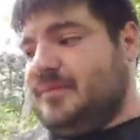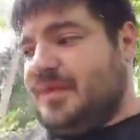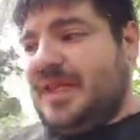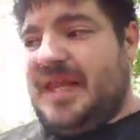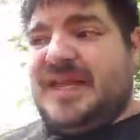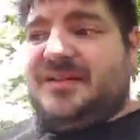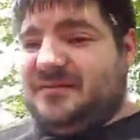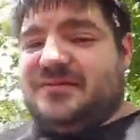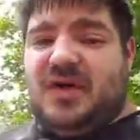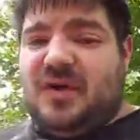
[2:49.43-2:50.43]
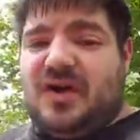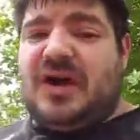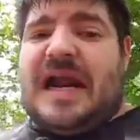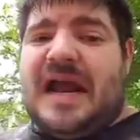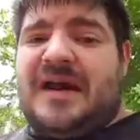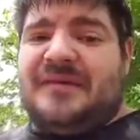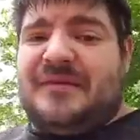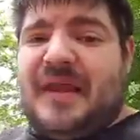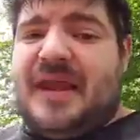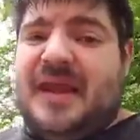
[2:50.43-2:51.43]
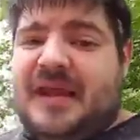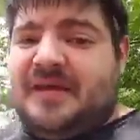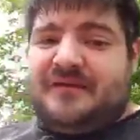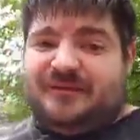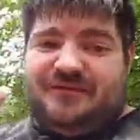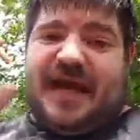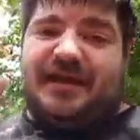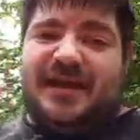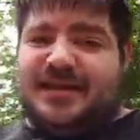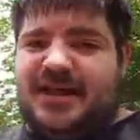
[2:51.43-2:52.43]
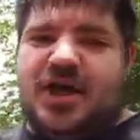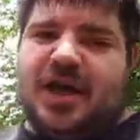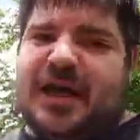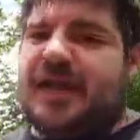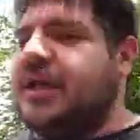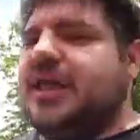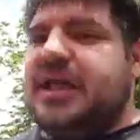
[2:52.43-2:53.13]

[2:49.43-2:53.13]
when they no longer have a valid target,